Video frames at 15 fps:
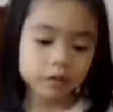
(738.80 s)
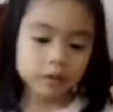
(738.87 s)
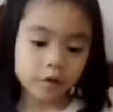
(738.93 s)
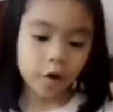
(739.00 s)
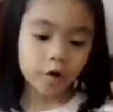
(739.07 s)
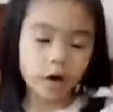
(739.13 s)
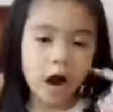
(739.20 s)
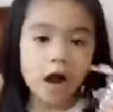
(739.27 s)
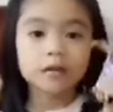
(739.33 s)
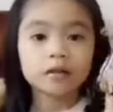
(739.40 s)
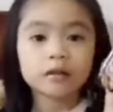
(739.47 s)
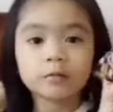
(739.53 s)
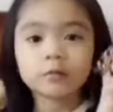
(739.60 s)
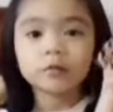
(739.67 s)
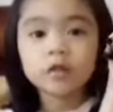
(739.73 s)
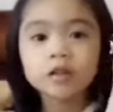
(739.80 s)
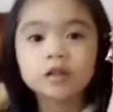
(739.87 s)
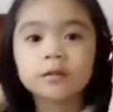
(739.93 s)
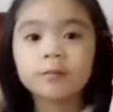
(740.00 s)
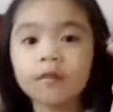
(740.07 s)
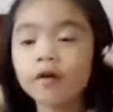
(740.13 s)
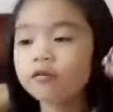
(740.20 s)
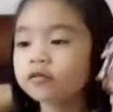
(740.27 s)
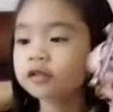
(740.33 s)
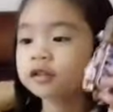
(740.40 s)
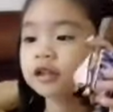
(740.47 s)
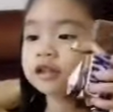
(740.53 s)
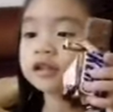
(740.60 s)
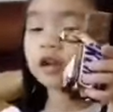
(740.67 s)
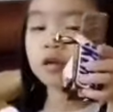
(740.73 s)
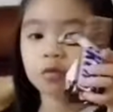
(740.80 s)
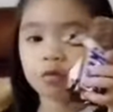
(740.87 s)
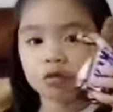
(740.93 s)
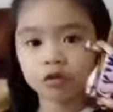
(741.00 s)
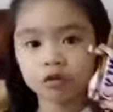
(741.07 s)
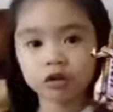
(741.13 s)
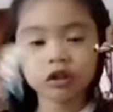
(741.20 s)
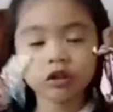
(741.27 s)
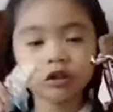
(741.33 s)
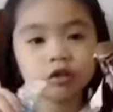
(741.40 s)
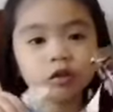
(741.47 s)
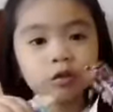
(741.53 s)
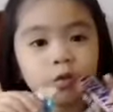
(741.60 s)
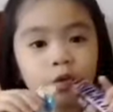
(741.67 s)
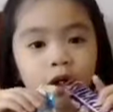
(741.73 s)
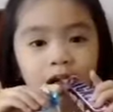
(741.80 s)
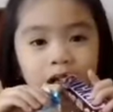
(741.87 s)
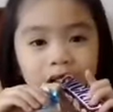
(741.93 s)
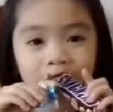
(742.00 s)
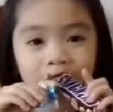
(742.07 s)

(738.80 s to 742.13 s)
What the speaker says: So guys, I'm ready. Both of these. 3, 2, 1.